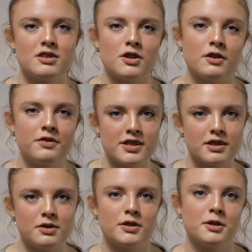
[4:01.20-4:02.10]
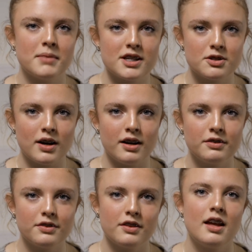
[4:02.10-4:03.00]
so your physical and your mental
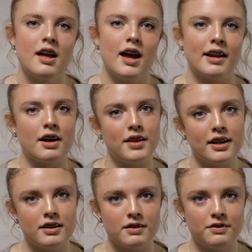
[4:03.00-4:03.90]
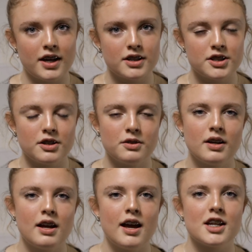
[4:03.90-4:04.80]
health and how they can affect you,
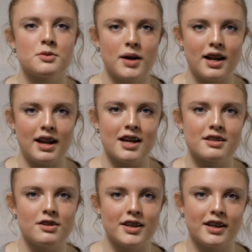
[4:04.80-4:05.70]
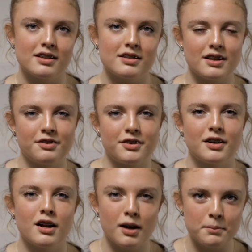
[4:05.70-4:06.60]
as well as looking into different
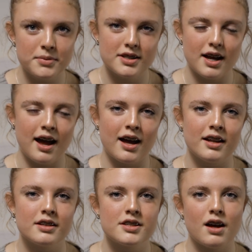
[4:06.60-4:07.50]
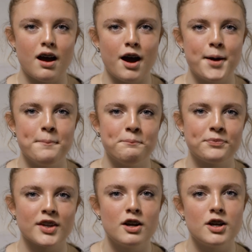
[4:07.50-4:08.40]
clubs and
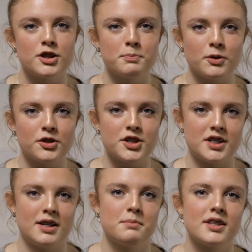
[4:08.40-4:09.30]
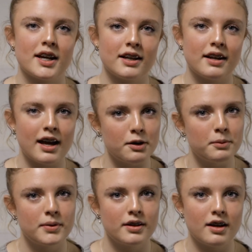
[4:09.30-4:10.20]
sponsorships that can help